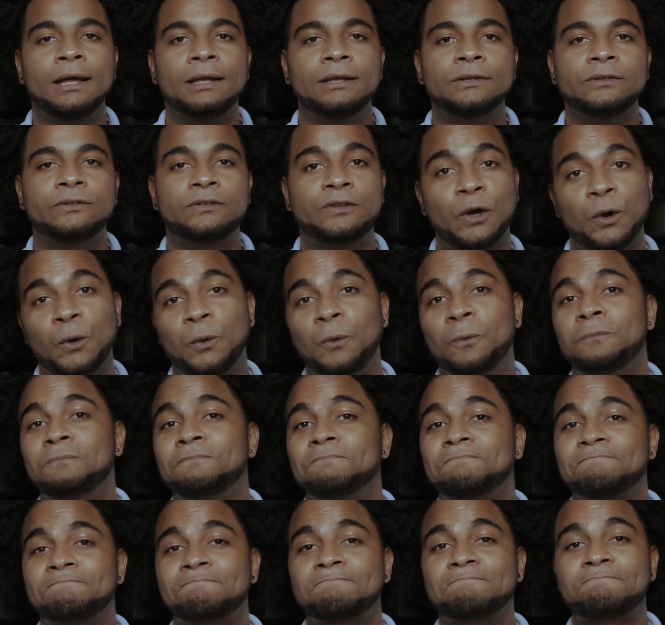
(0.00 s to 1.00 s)
So
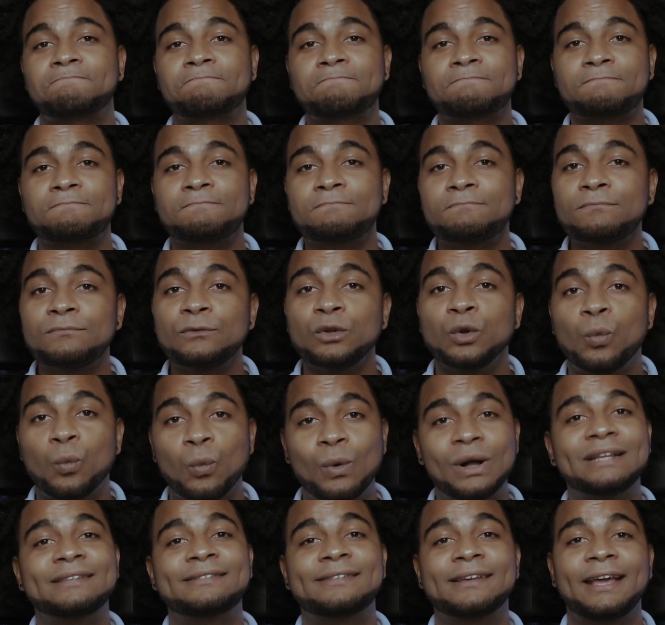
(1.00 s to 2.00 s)

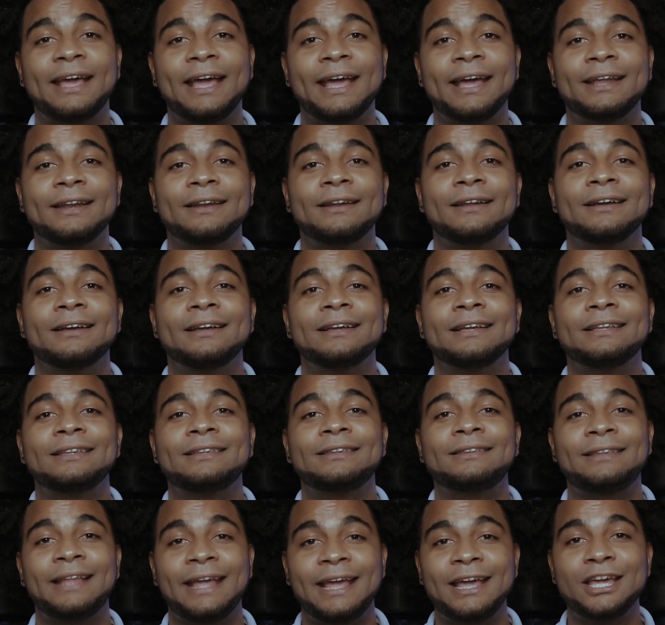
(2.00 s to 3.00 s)
once again,
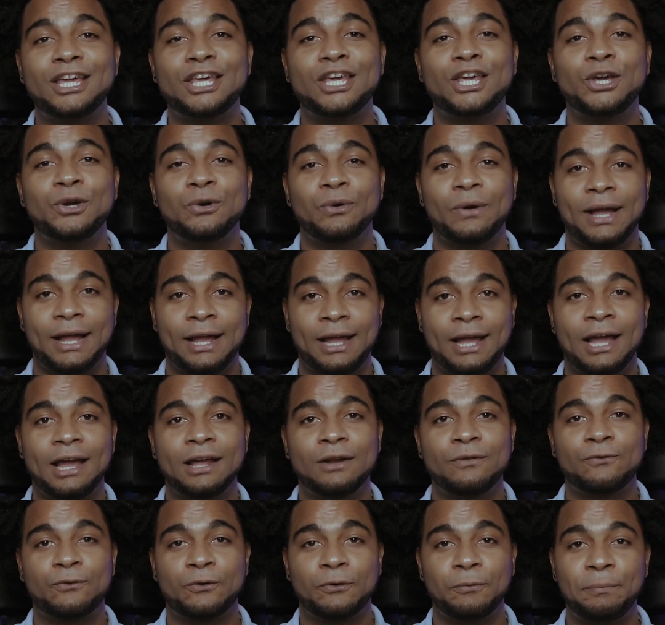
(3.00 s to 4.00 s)
thank you
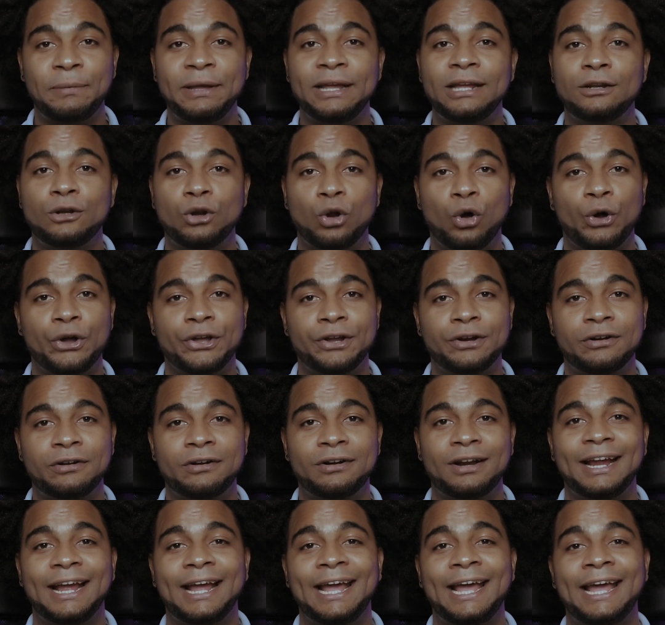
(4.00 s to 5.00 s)
again for being
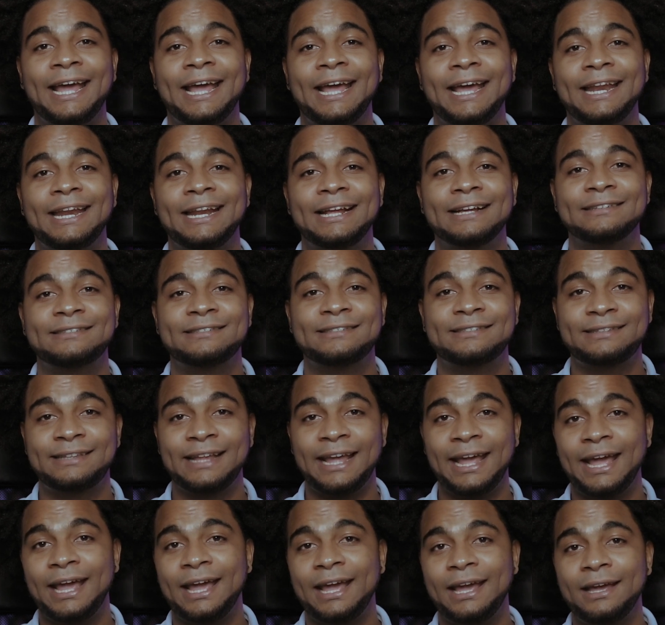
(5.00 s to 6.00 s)
loyal and
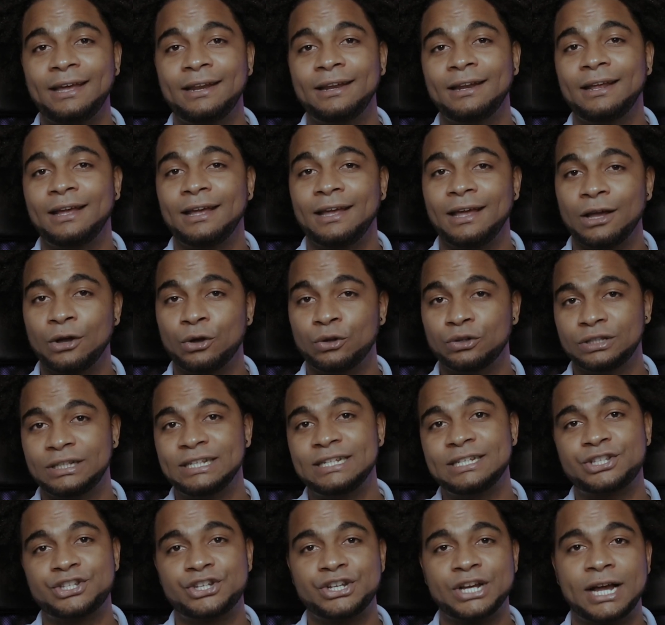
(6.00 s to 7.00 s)
staying on
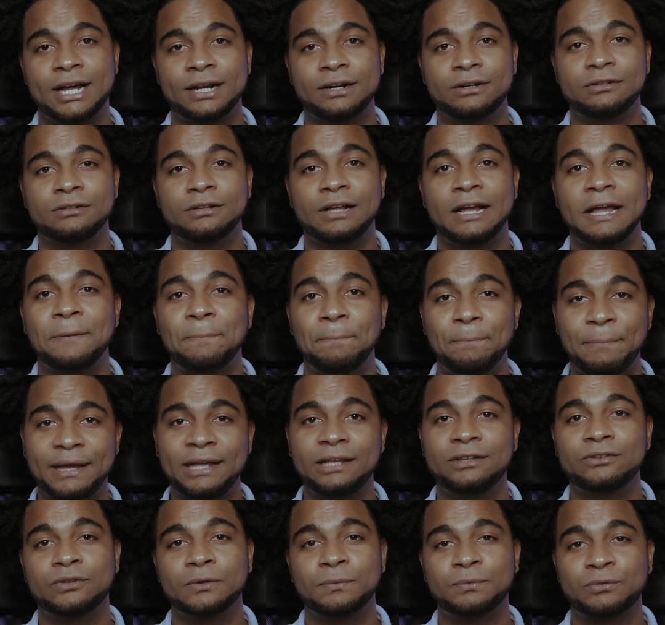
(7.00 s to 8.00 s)
this channel and
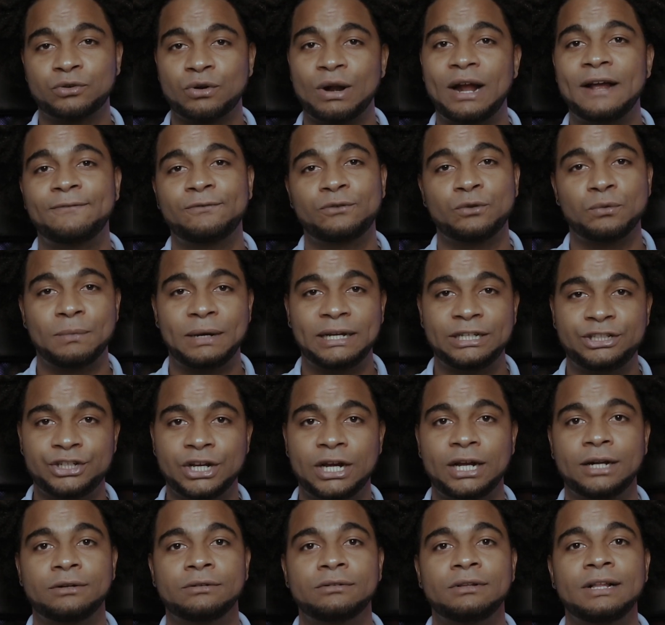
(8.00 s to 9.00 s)
being subscribed to my
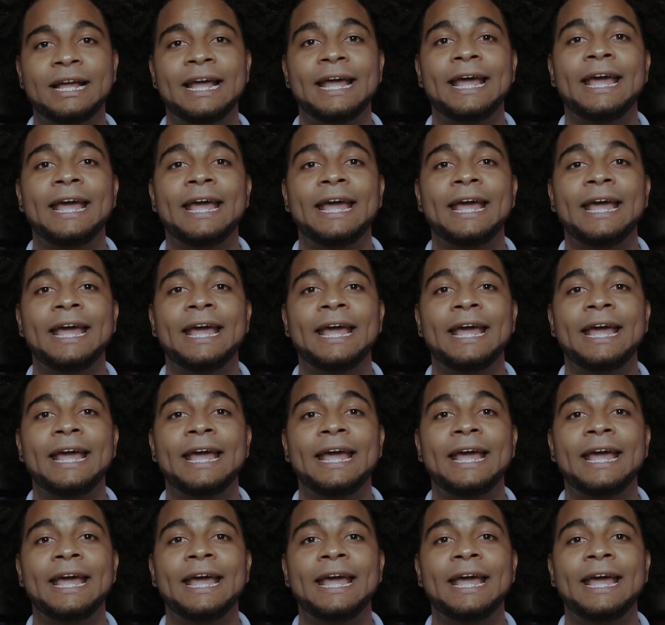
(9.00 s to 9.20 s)
channel.